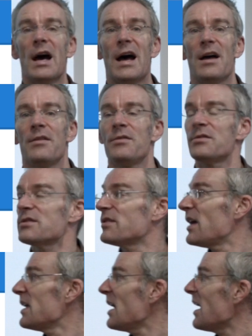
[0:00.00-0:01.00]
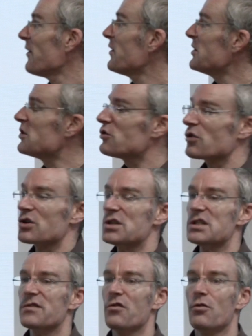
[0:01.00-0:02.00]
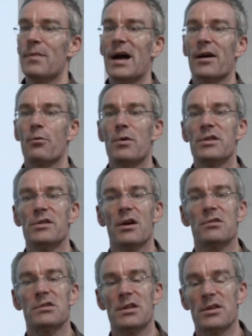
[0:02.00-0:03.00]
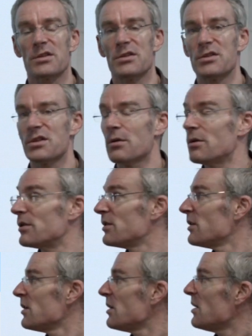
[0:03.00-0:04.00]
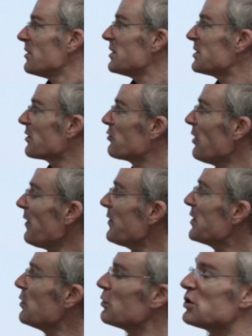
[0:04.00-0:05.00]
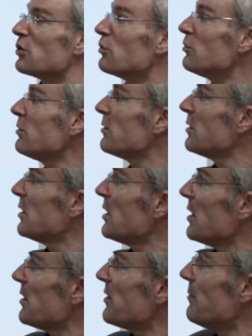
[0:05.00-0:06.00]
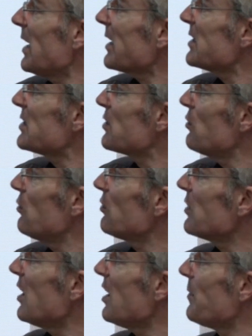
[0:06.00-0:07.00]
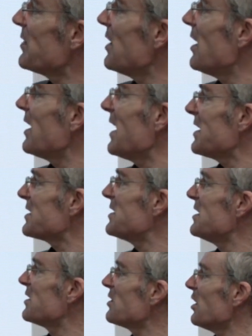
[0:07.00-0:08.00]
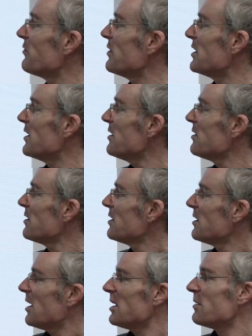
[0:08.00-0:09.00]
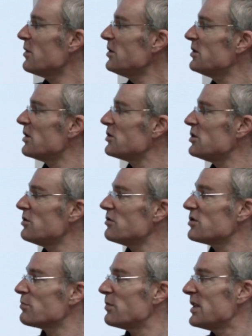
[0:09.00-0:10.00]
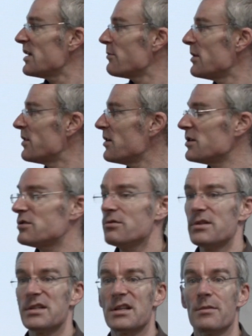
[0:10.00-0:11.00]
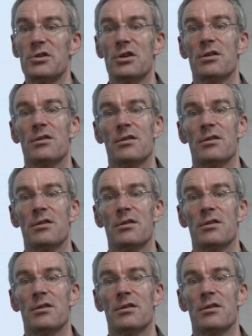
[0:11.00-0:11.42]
and they have instructions for Mac, Windows, Linux and so on. There's a graphical tool. The Mac is called RPI SD card reader, and in Windows you use Win32 disk imager.